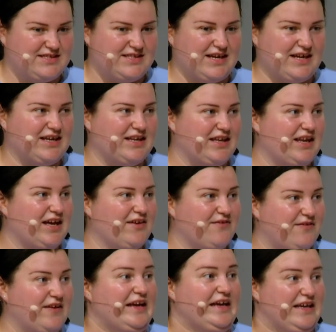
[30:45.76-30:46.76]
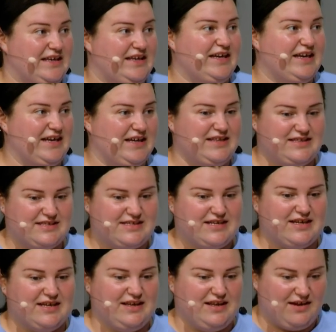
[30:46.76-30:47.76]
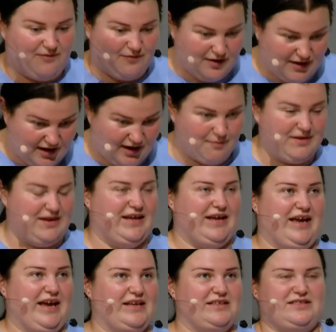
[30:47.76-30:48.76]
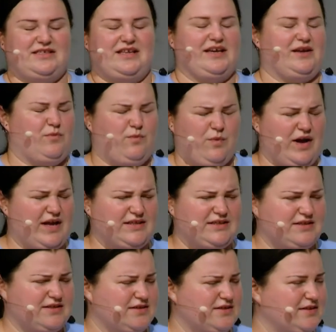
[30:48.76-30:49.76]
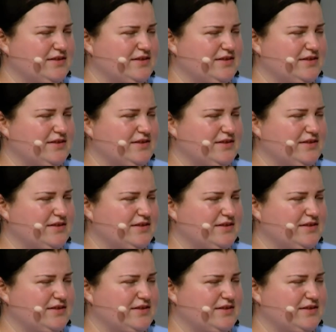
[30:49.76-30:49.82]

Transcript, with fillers: the Eight second years. life, yeah. yeah, in the second life war coming against, like what?